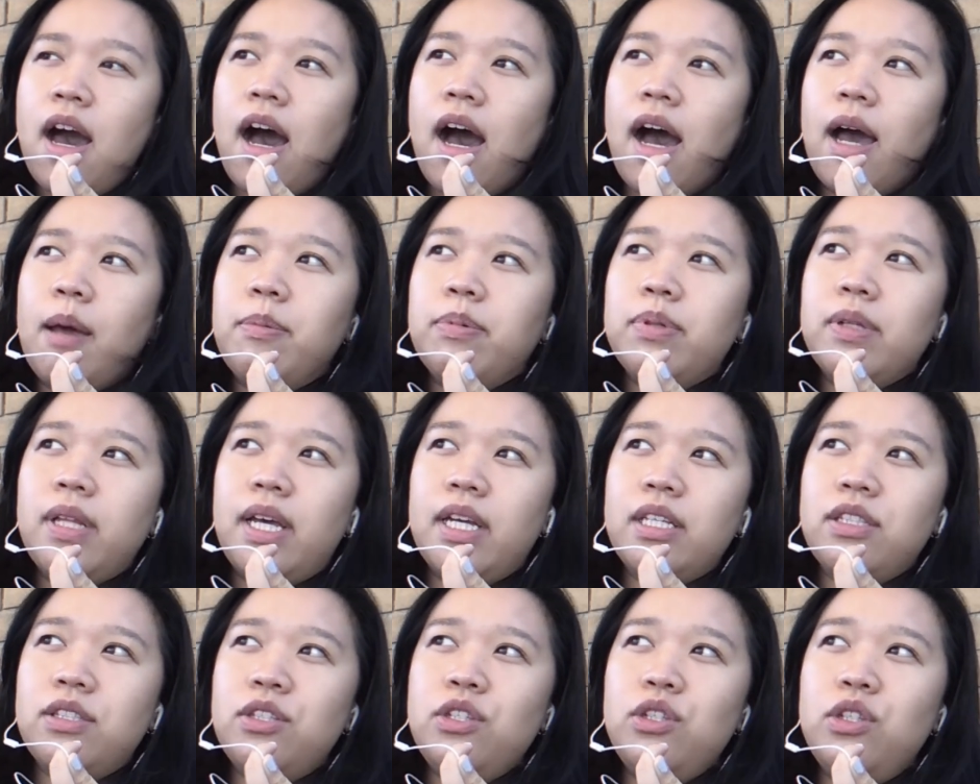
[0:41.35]
I
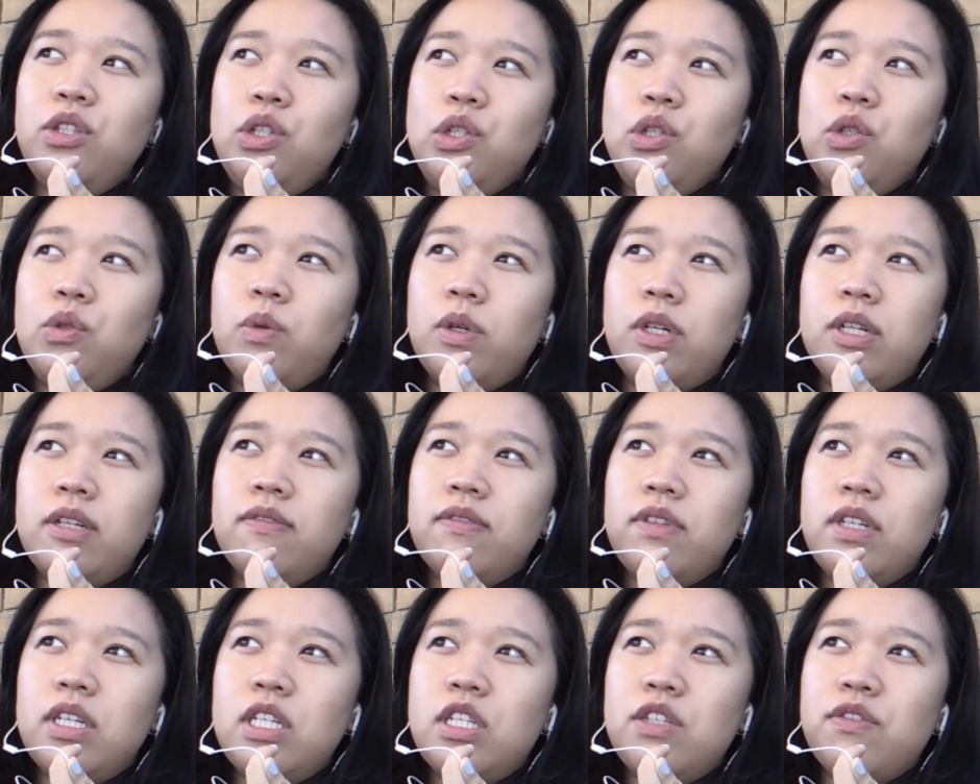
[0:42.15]
plan to do one of
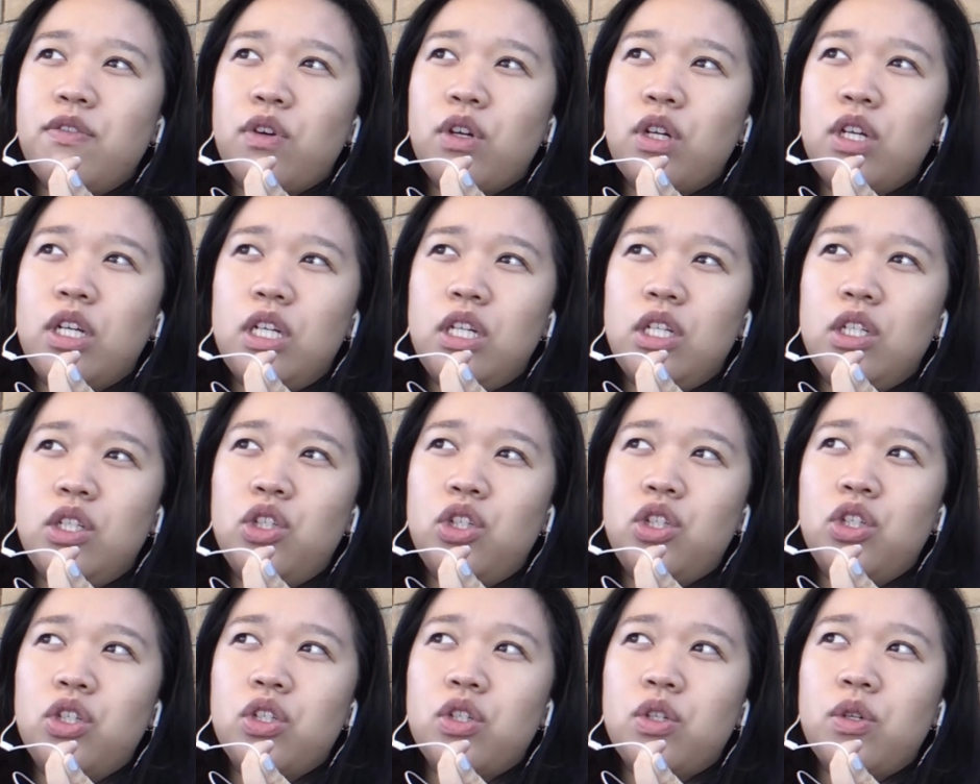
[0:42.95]
these for
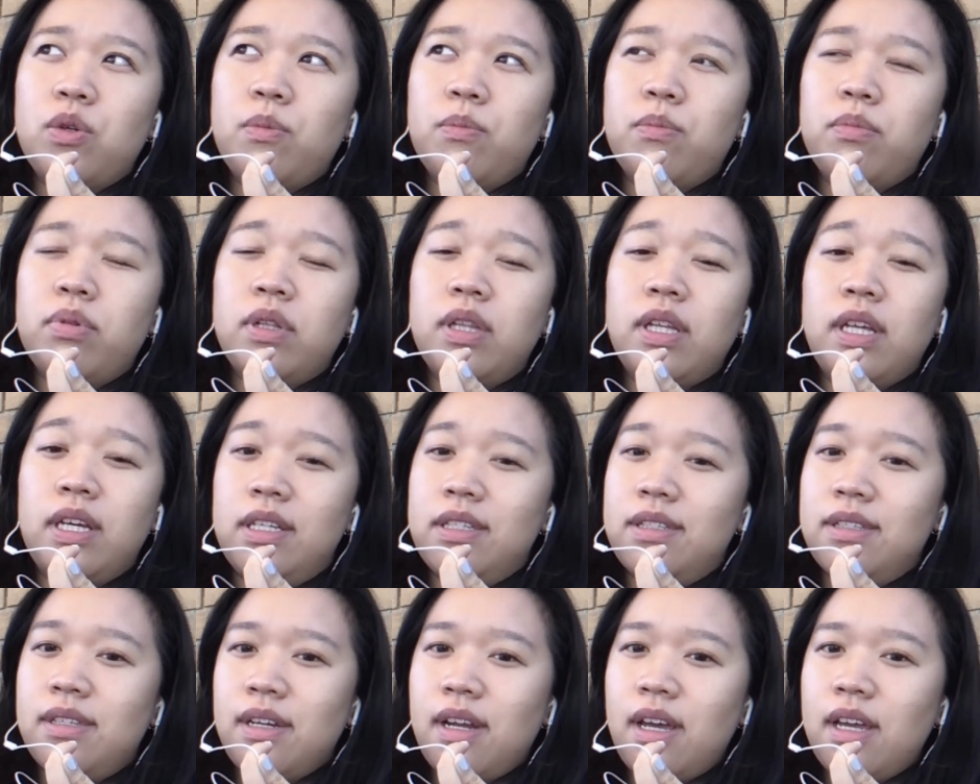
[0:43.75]
each
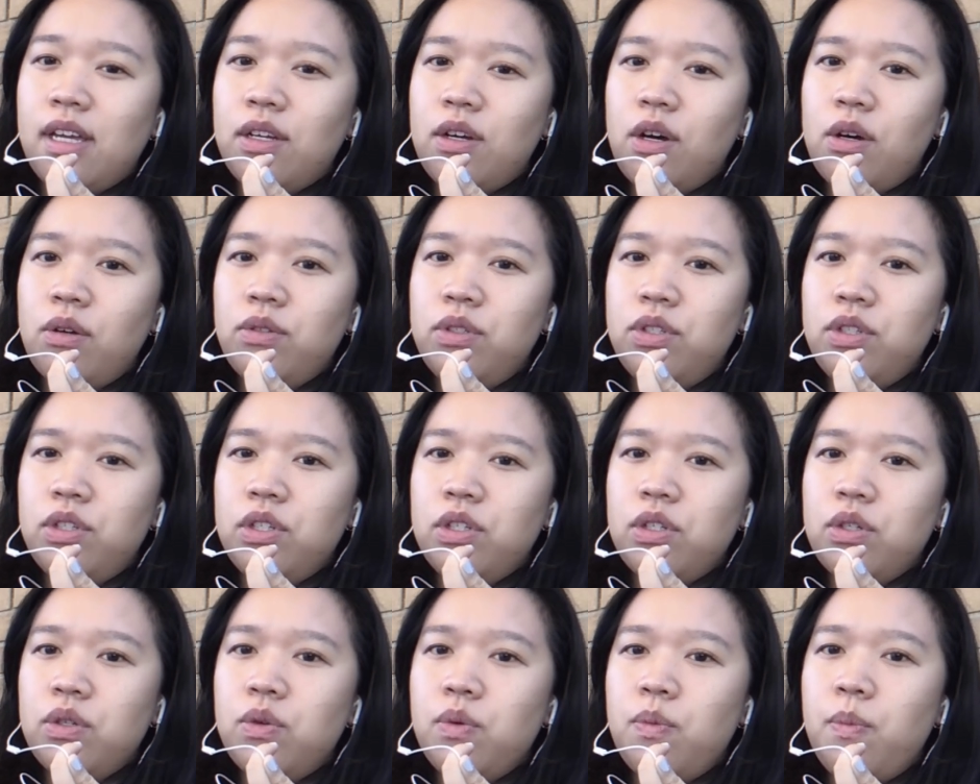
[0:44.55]
place that I go
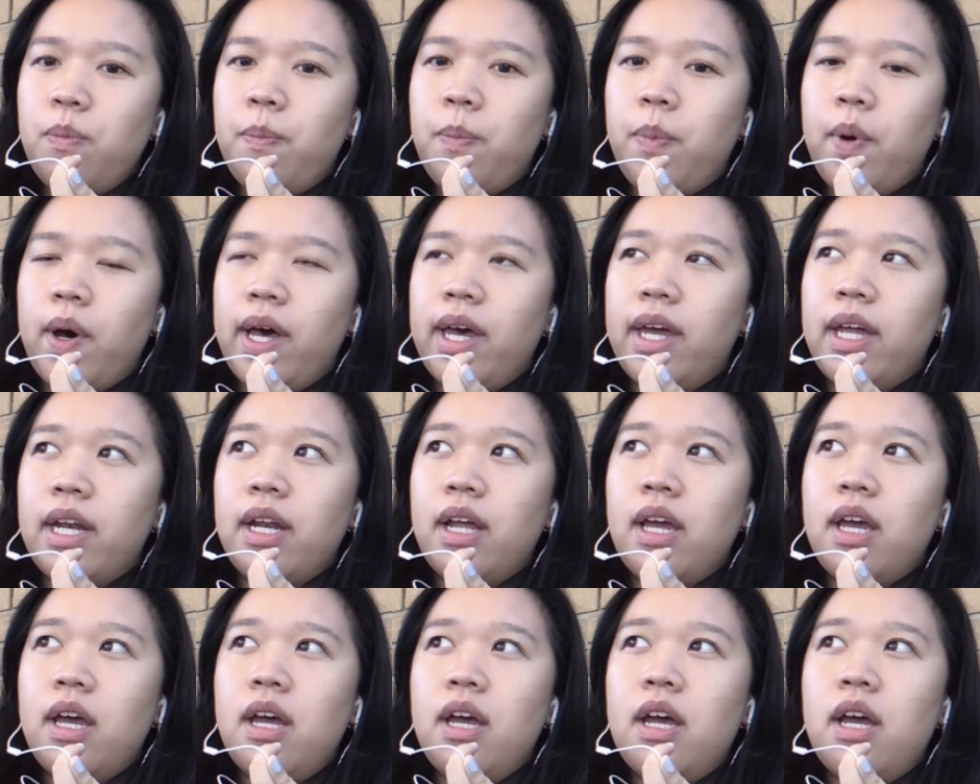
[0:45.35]
to, but
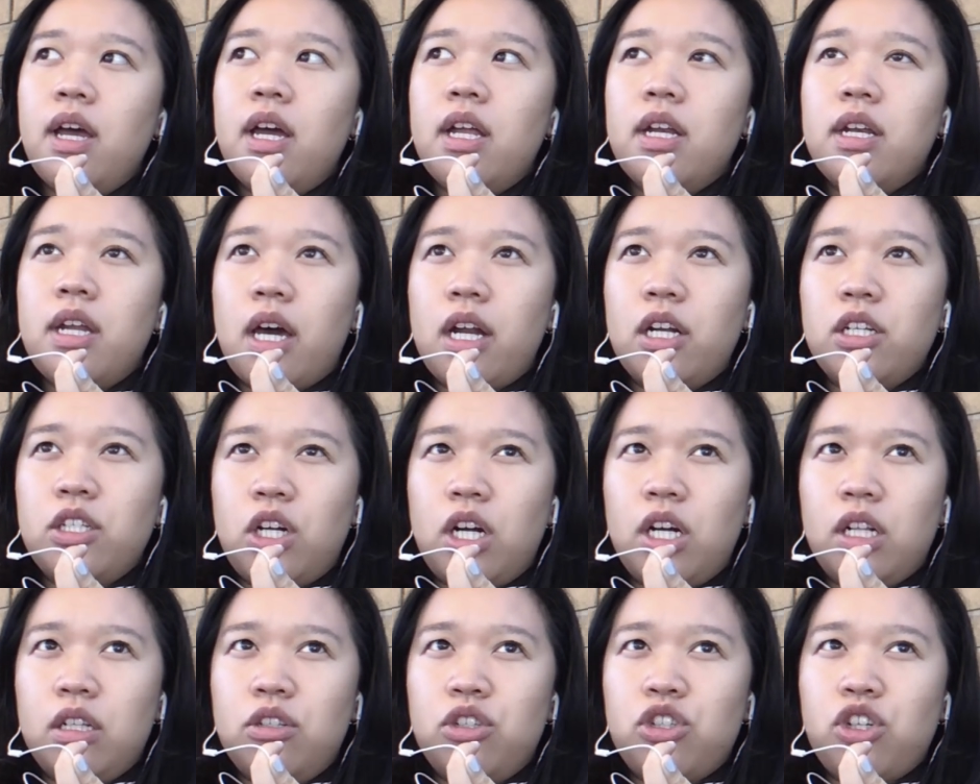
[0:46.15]
not
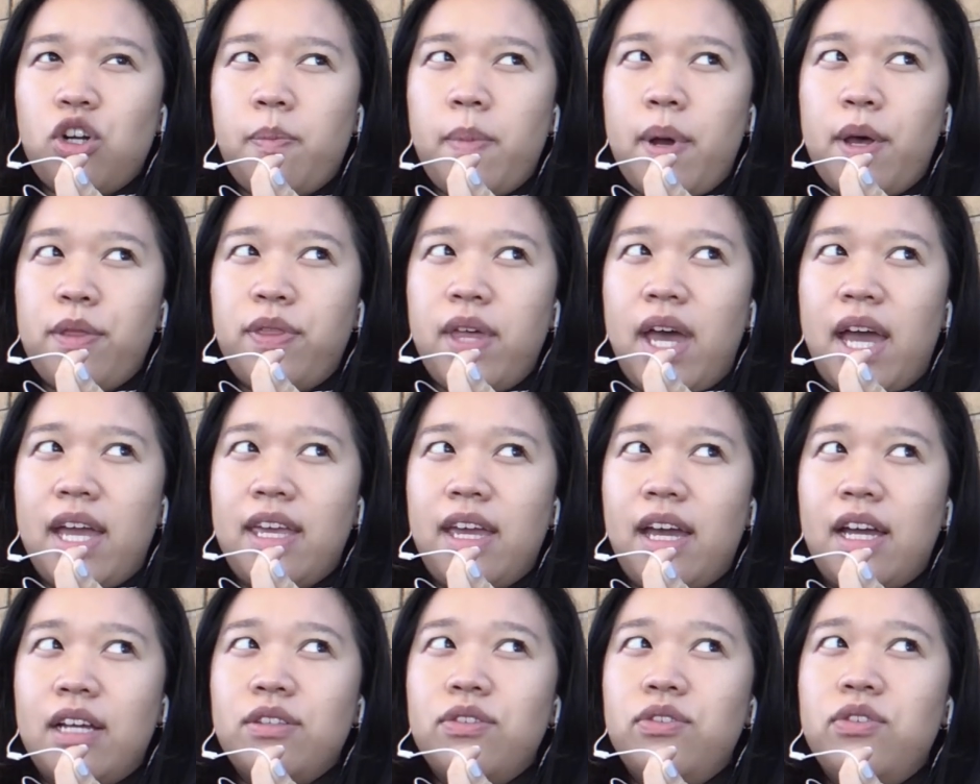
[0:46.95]
entirely sure about that
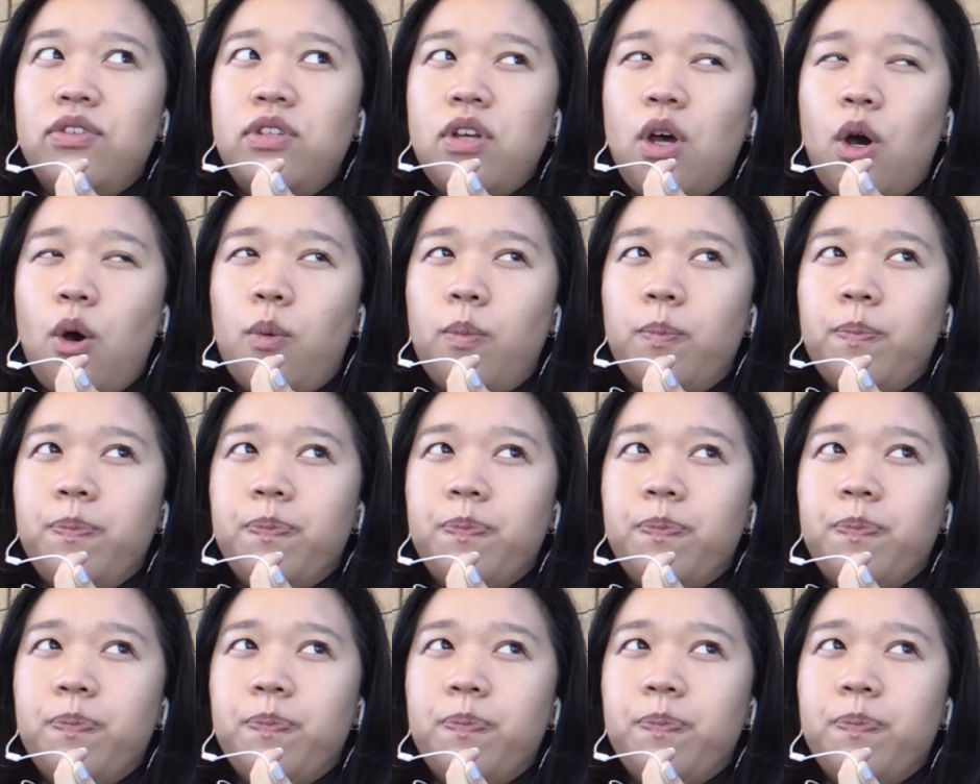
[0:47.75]
yet. So